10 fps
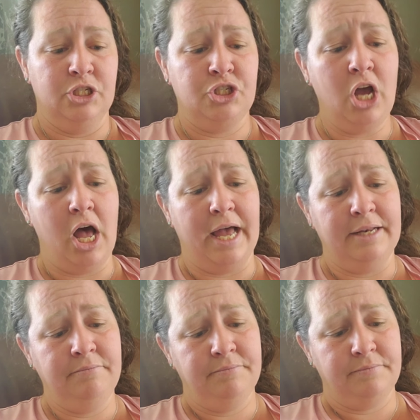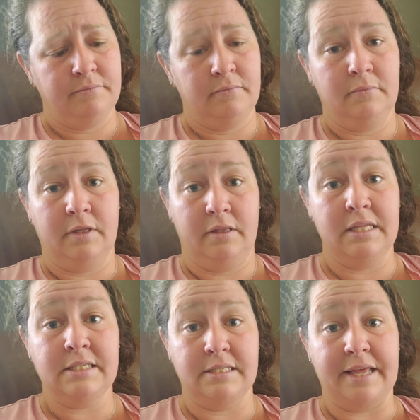
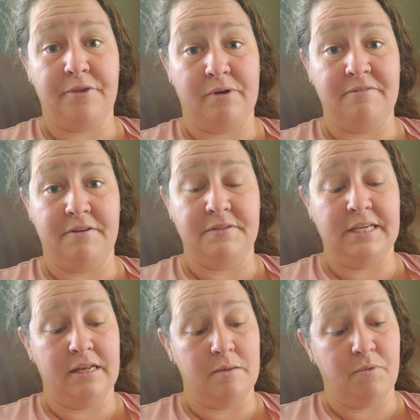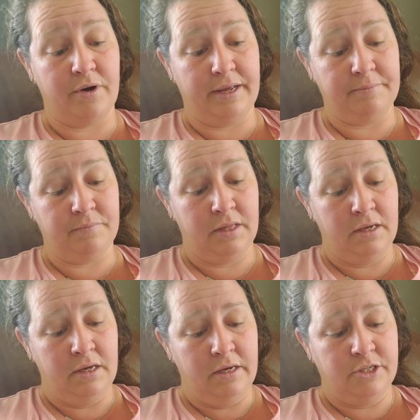This is at 3:15 in the morning.
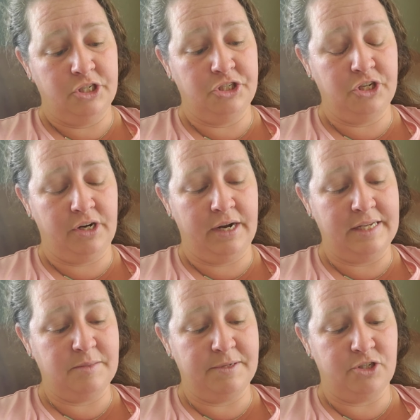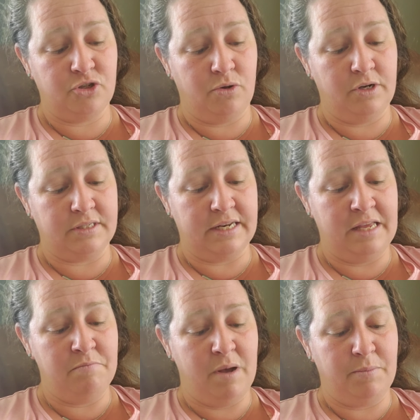She shook her husband's shoulders and
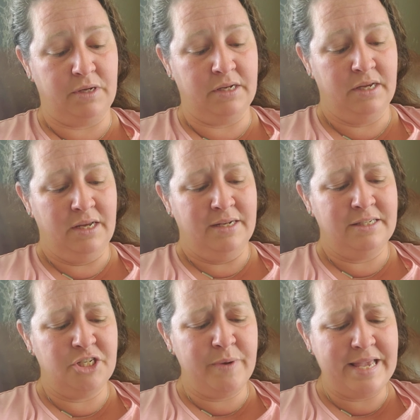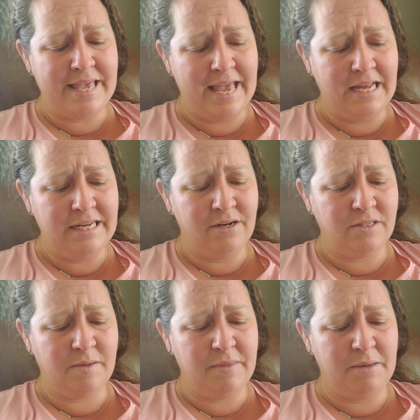he mumbled, Did you eat candy or
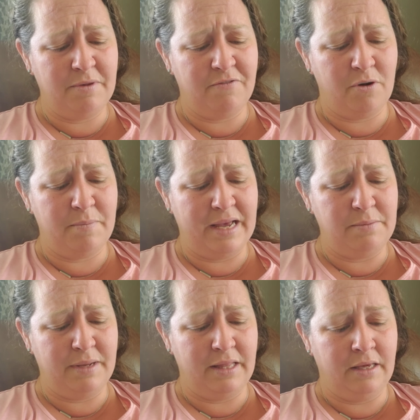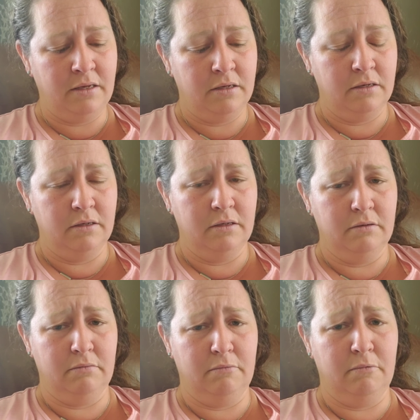something before bed, Billy?
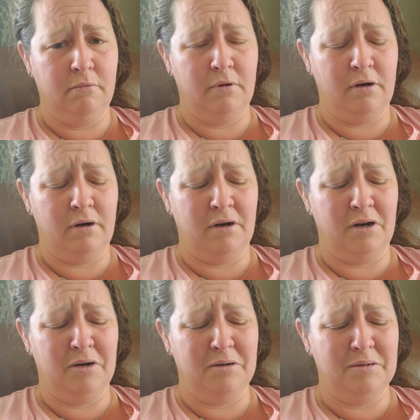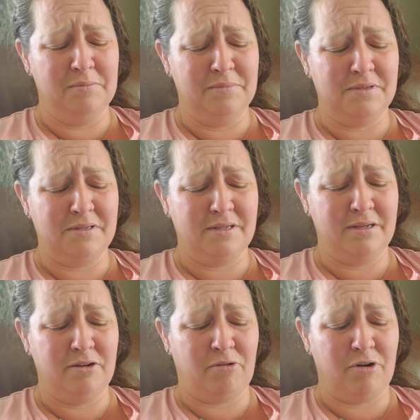Worms,
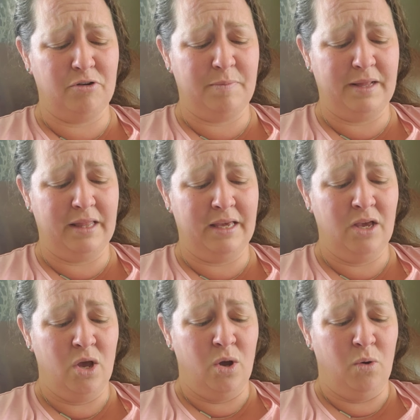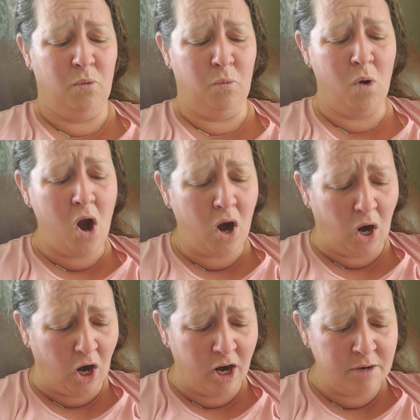groaned Billy.
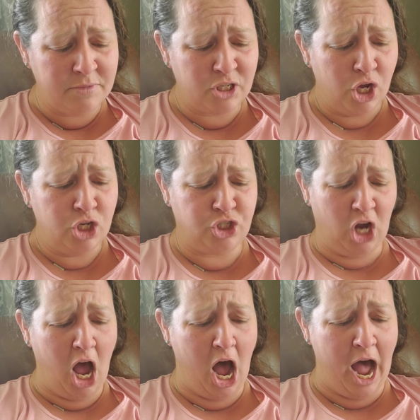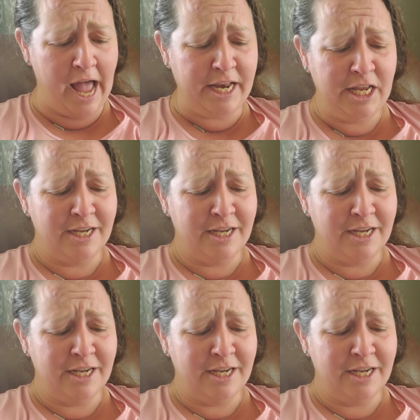Worms? John!